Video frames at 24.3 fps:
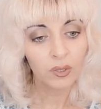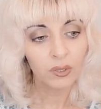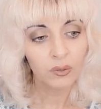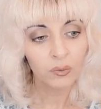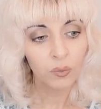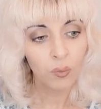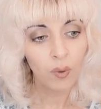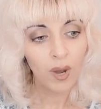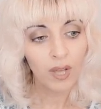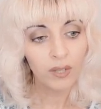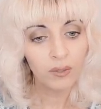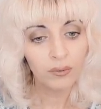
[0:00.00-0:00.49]

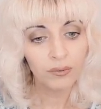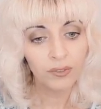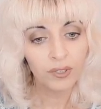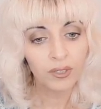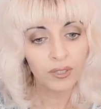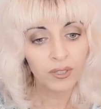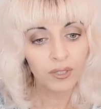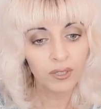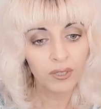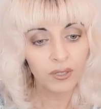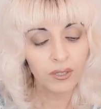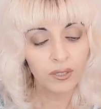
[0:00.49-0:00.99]
one of
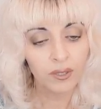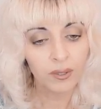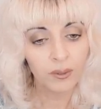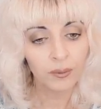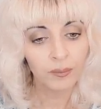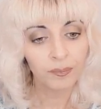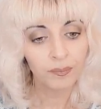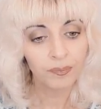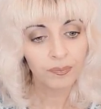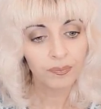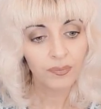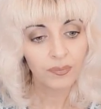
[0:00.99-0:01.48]
the
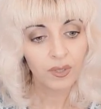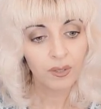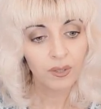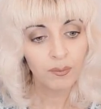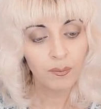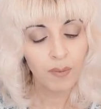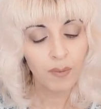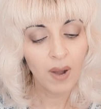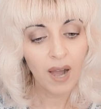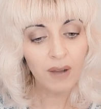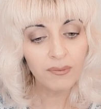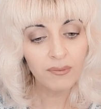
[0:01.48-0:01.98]

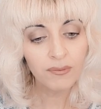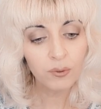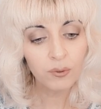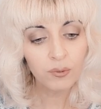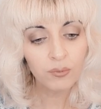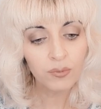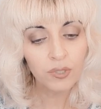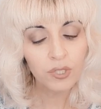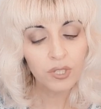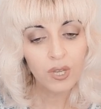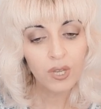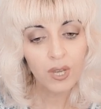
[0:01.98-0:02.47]

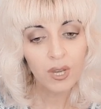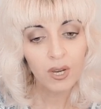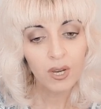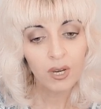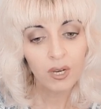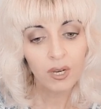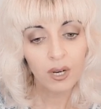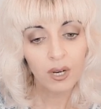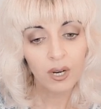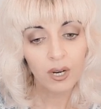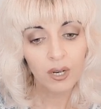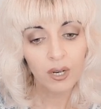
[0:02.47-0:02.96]
bathrooms.
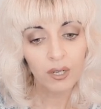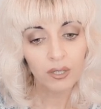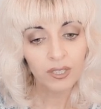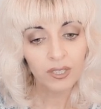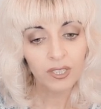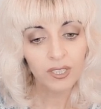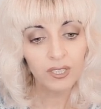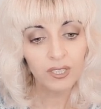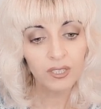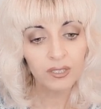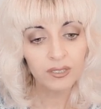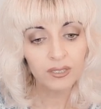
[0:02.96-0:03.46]

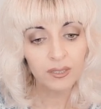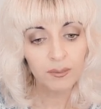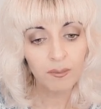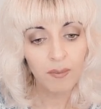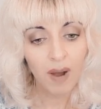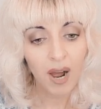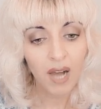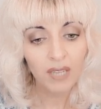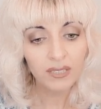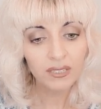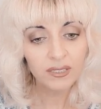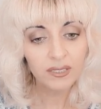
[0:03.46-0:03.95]
Here's the
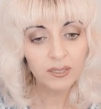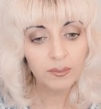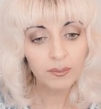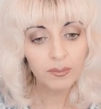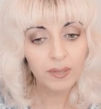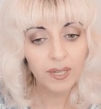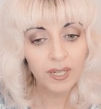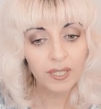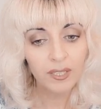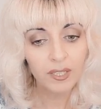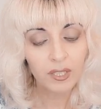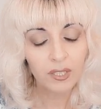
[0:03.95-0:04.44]
master
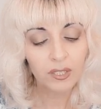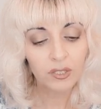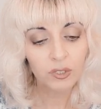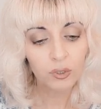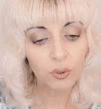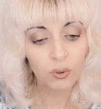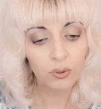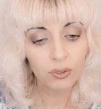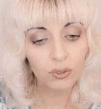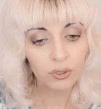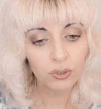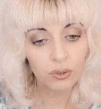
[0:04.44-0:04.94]
bed. It
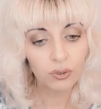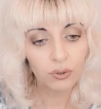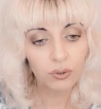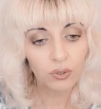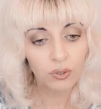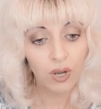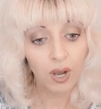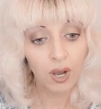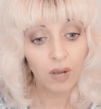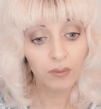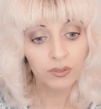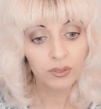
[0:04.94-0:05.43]
also
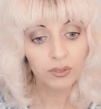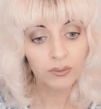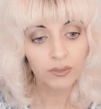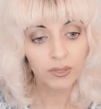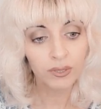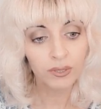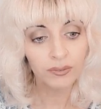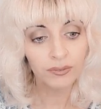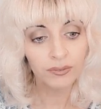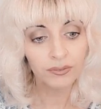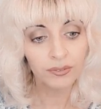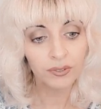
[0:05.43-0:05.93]
comes
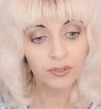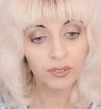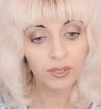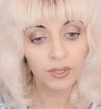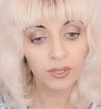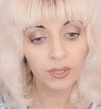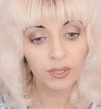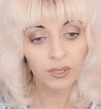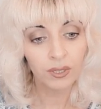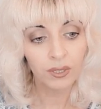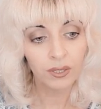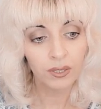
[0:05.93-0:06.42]
with
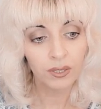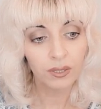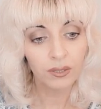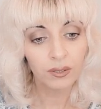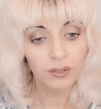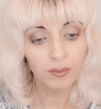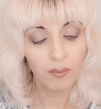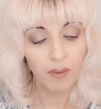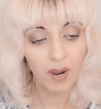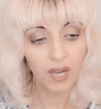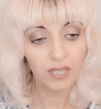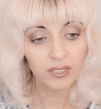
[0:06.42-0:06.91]

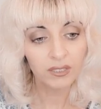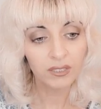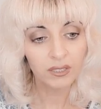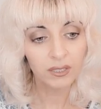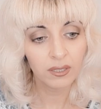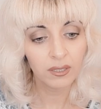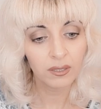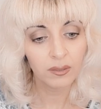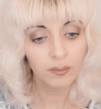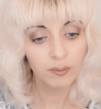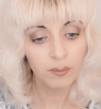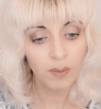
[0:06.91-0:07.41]
the
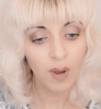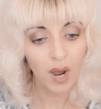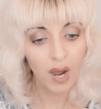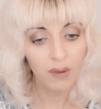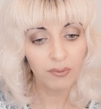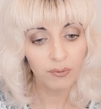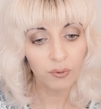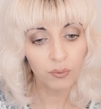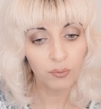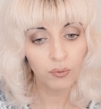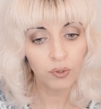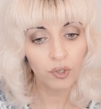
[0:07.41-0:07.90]
master
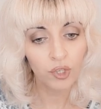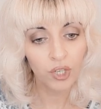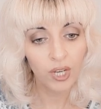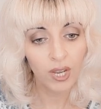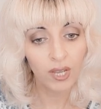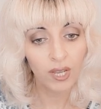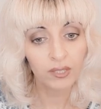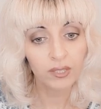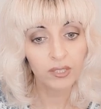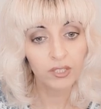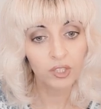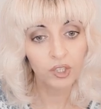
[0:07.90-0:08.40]
bathroom, which
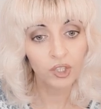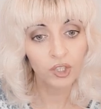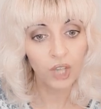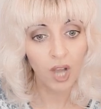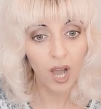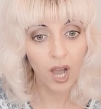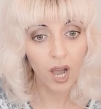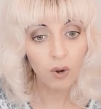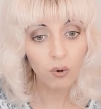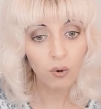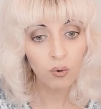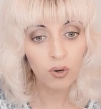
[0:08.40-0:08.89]
has
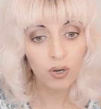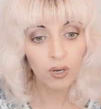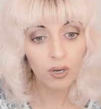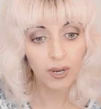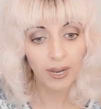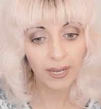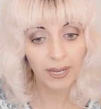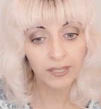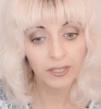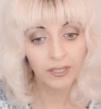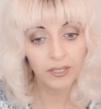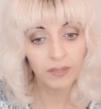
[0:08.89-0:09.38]
shower
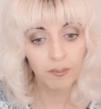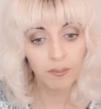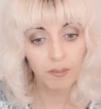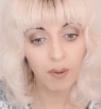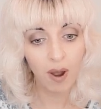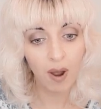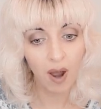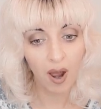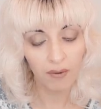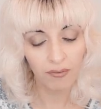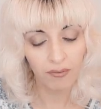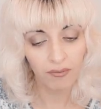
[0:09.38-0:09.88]
and the
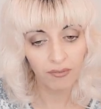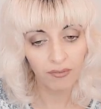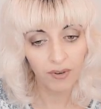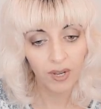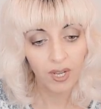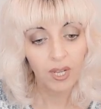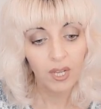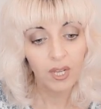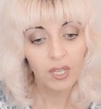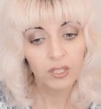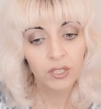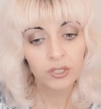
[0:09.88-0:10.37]
bath.
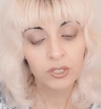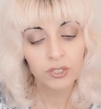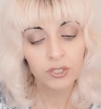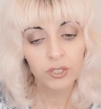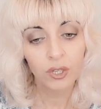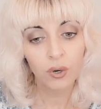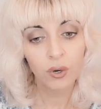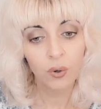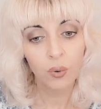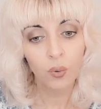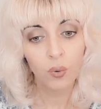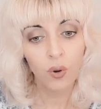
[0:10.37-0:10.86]

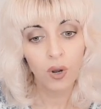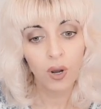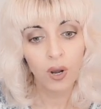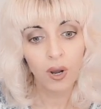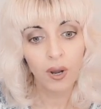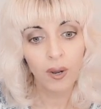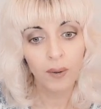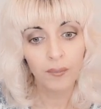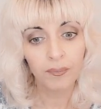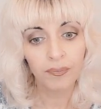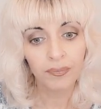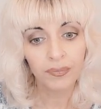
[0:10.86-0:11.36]
So
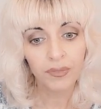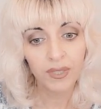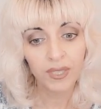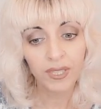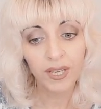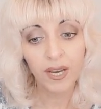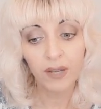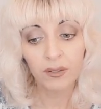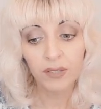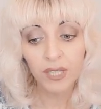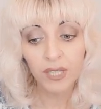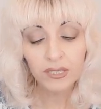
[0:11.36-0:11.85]

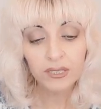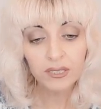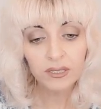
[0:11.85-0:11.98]
yeah, that's